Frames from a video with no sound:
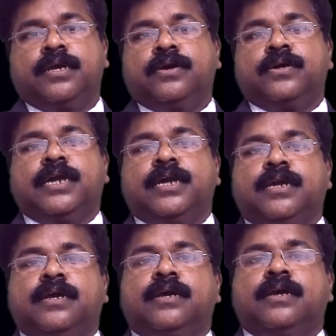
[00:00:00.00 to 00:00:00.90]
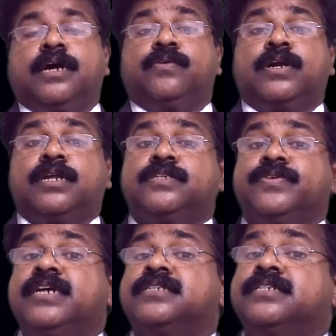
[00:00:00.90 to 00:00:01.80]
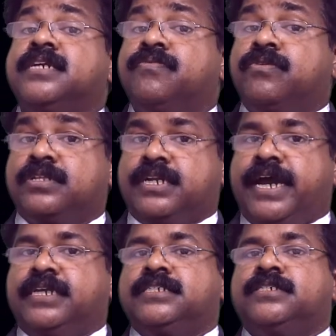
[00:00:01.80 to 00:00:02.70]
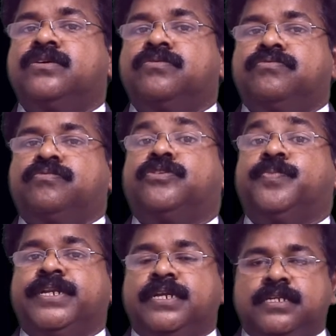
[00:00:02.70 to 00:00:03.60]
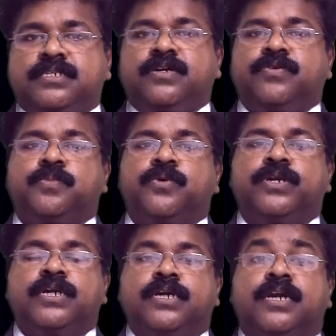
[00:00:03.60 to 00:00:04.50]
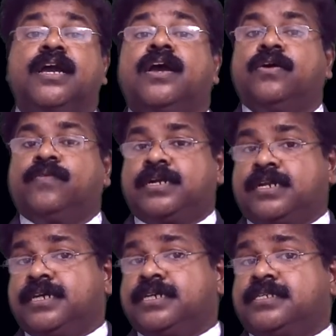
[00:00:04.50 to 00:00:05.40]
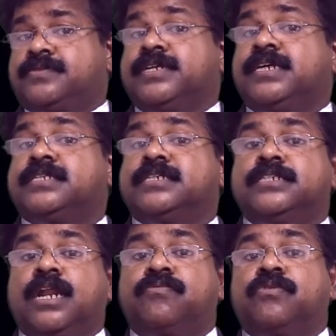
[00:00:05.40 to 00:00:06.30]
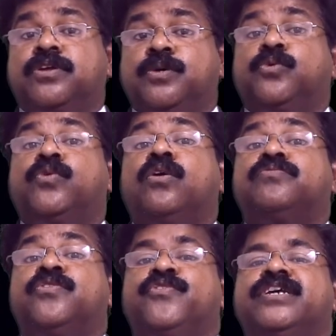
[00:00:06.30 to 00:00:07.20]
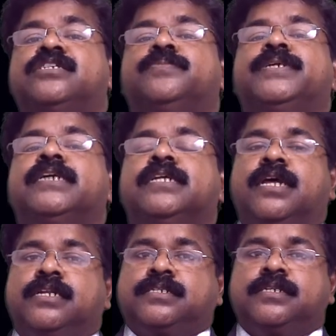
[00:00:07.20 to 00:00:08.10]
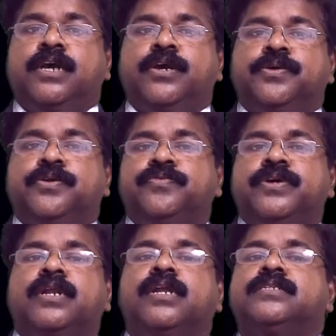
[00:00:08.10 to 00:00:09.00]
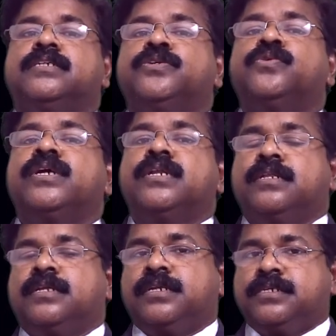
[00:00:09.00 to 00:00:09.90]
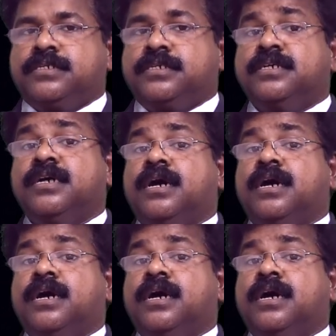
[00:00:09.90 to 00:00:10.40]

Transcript: Okay. And water is very essential for the digestion of food materials in our body. Water is very essential for removal of the waste materials. We are releasing urine, that is the